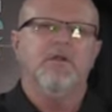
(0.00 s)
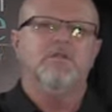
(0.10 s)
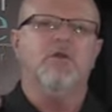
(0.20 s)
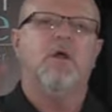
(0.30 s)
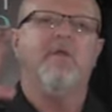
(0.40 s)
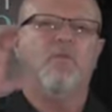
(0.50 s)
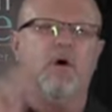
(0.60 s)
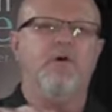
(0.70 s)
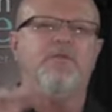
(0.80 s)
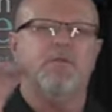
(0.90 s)
So a
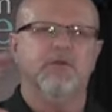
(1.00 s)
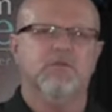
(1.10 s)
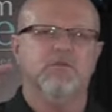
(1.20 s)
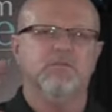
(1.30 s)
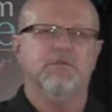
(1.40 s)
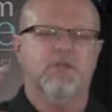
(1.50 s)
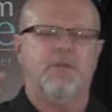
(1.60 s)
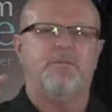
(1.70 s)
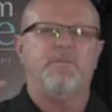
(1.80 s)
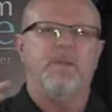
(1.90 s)
wolf consumes
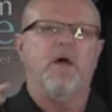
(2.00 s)
sheep.